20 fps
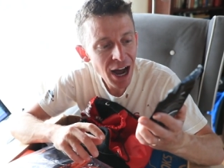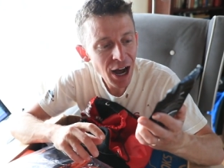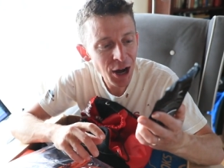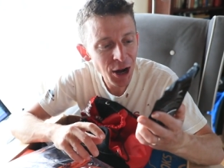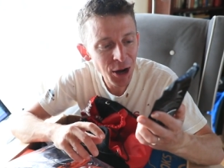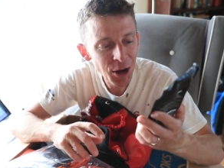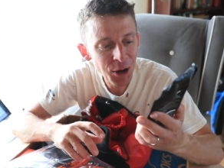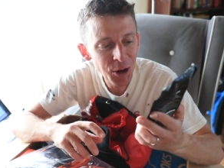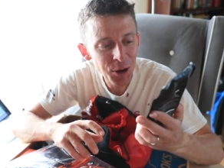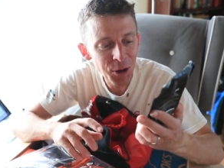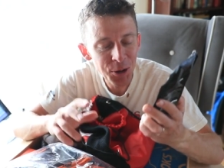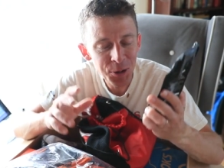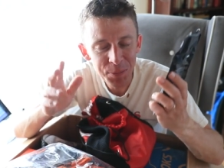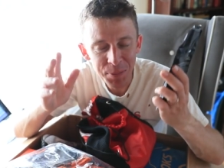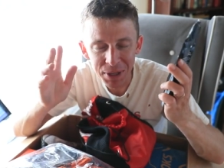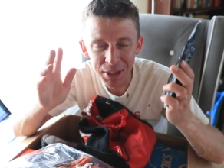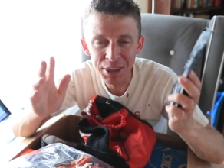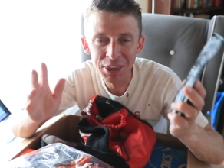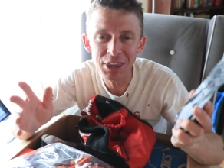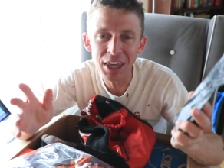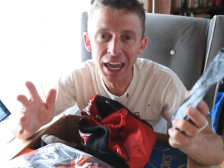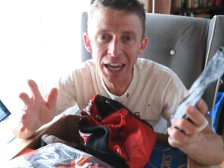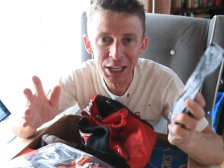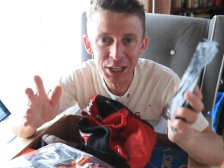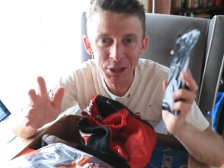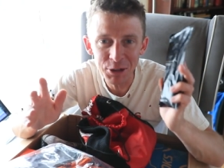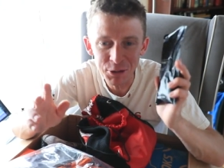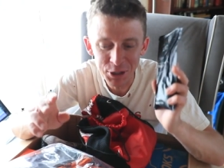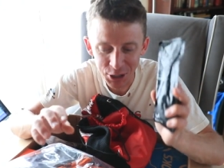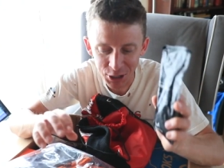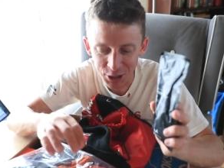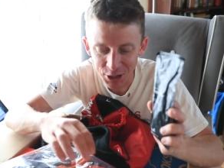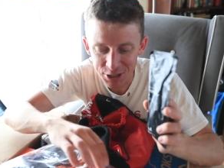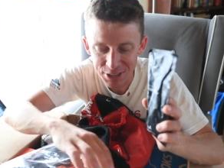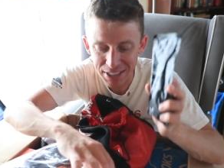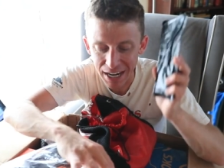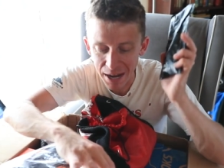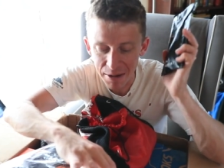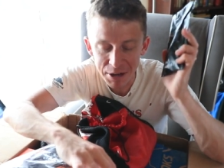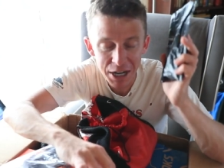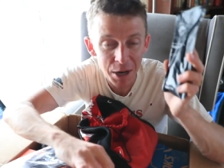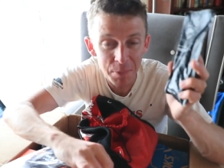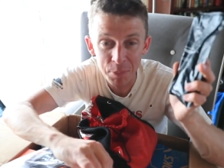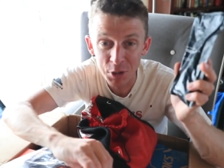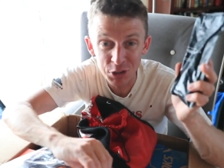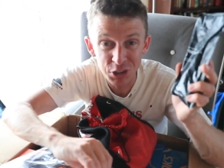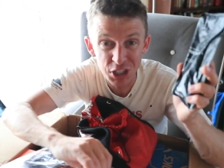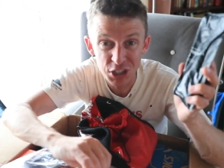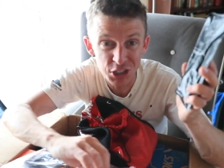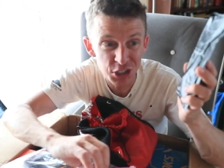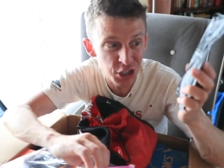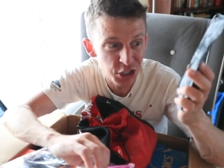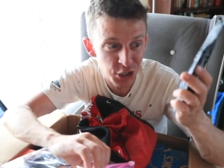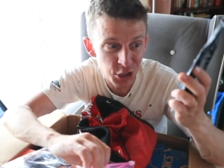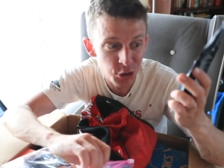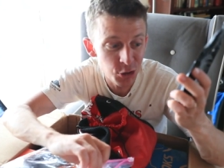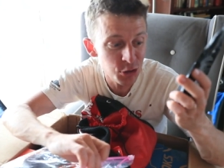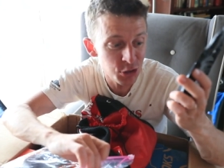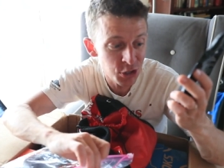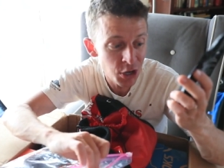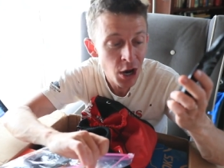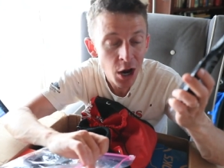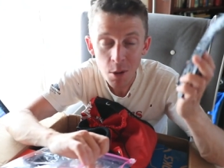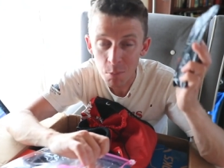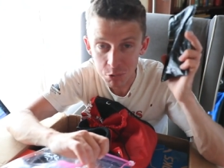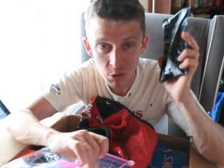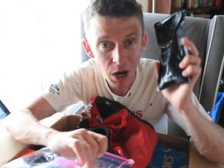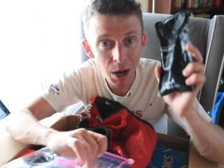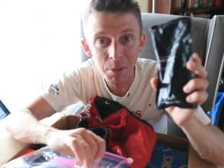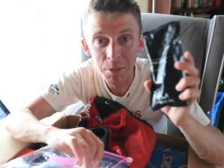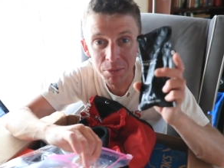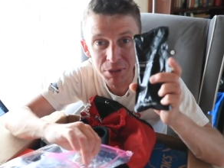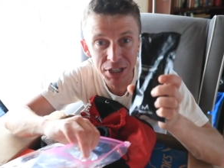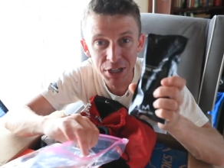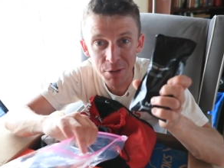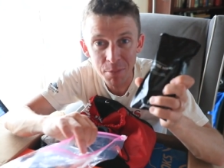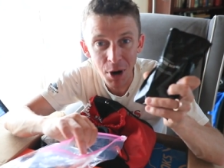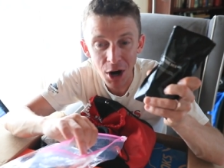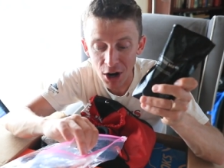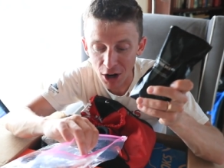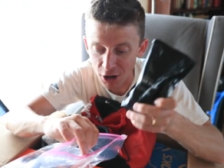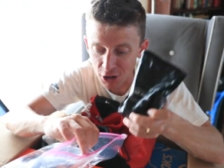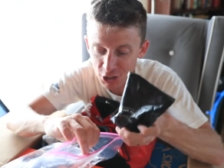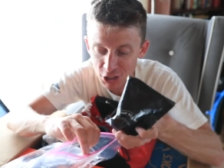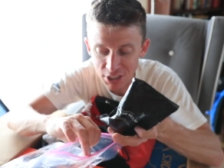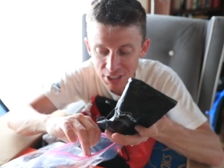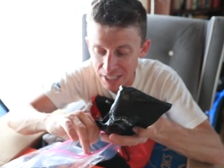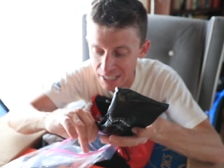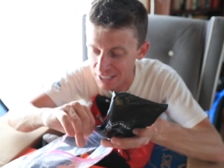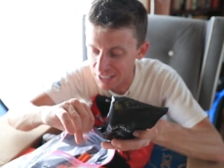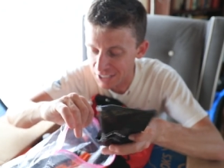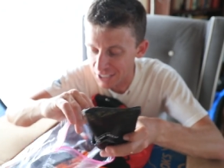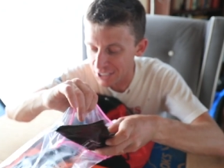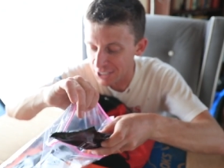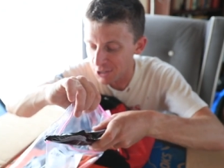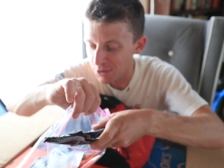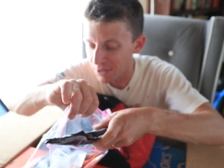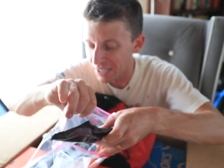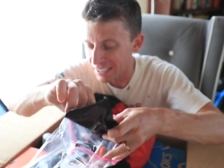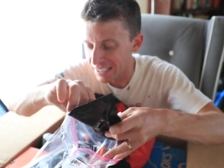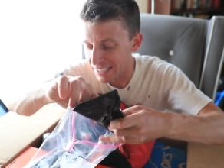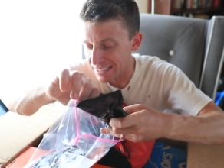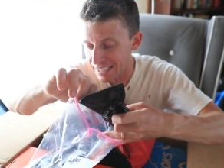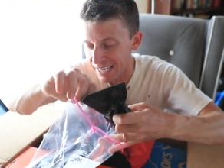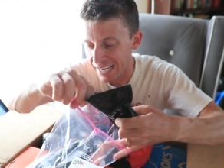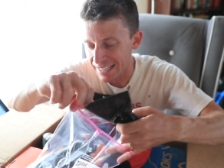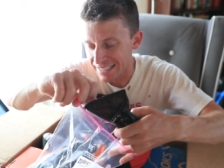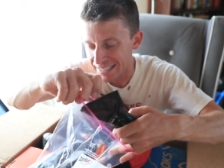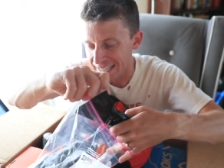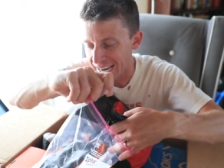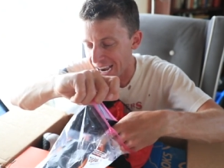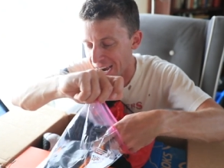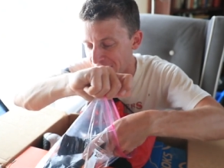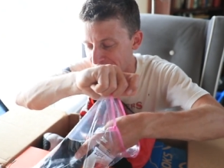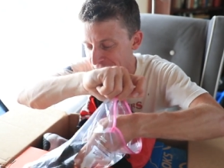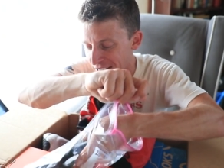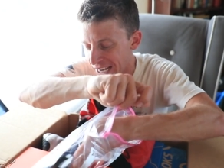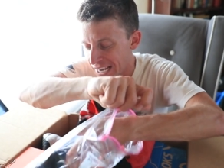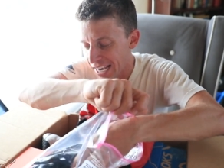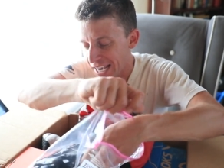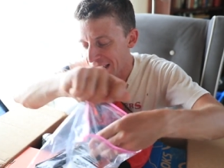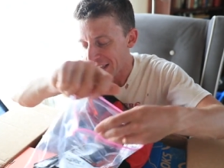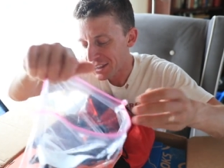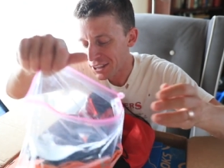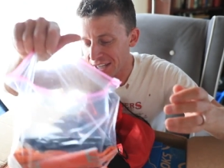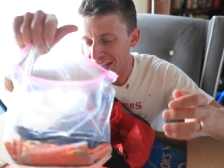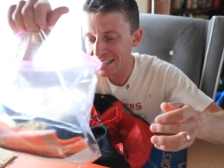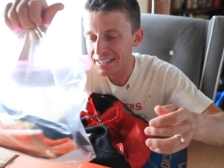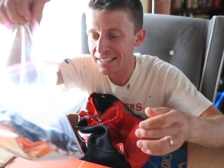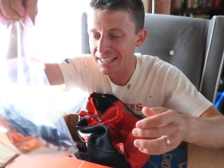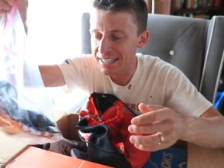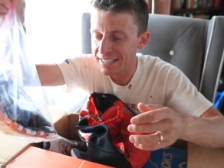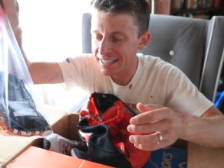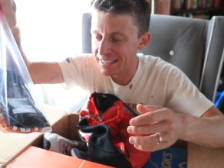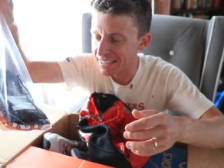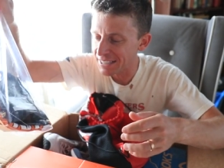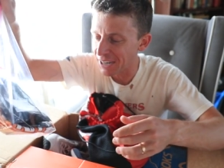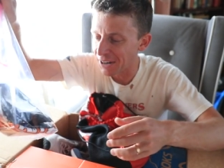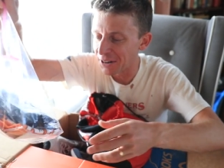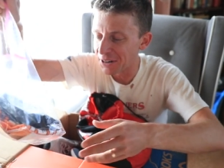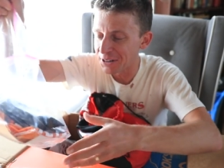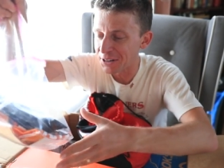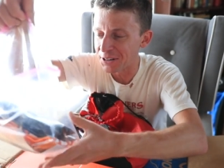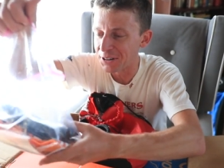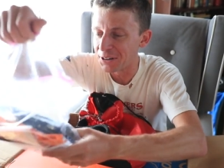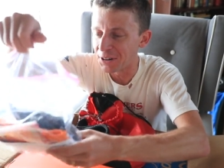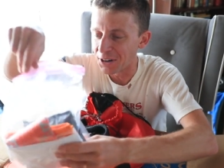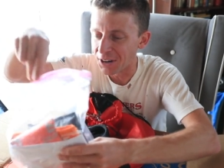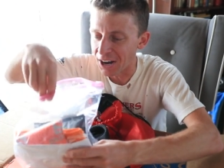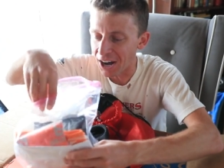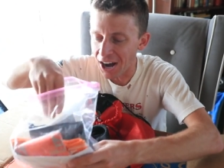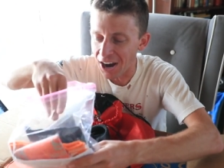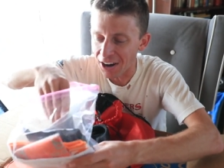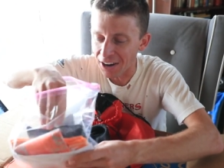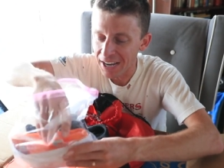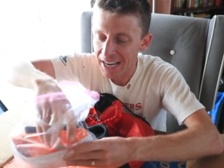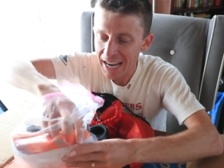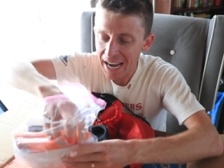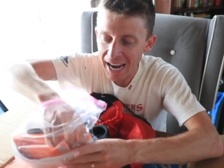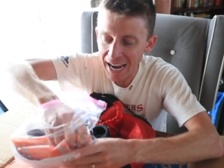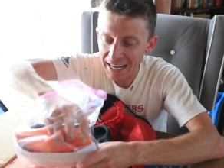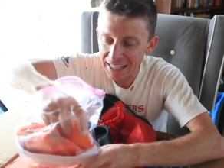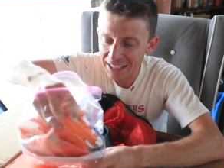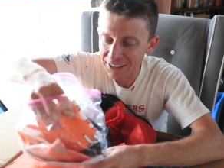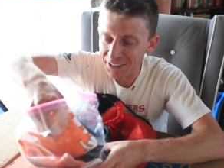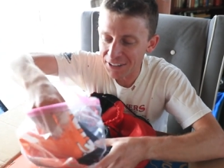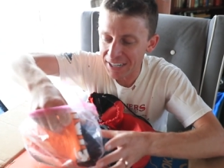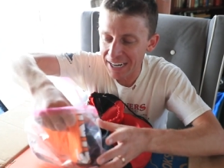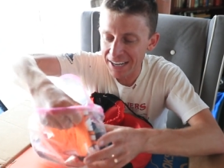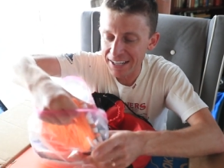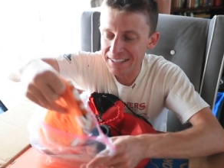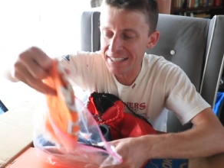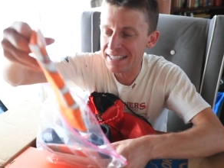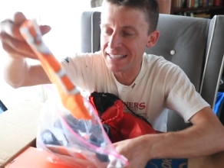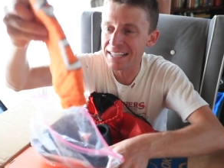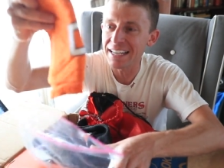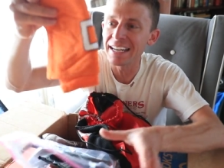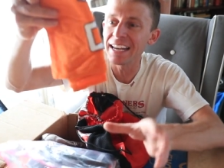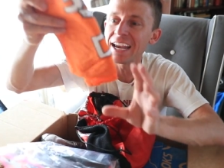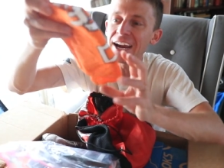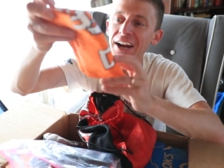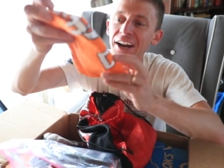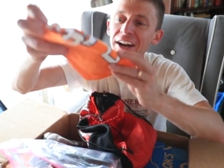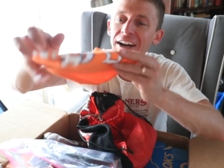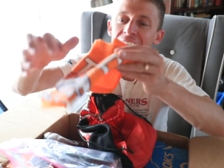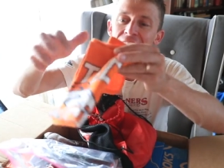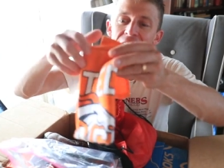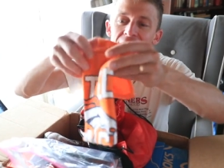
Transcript: Oh, thank you, Kurt. I'm gonna put this to use probably tomorrow, just continuing to test out. This is so cool. Oh, and look what else is in here.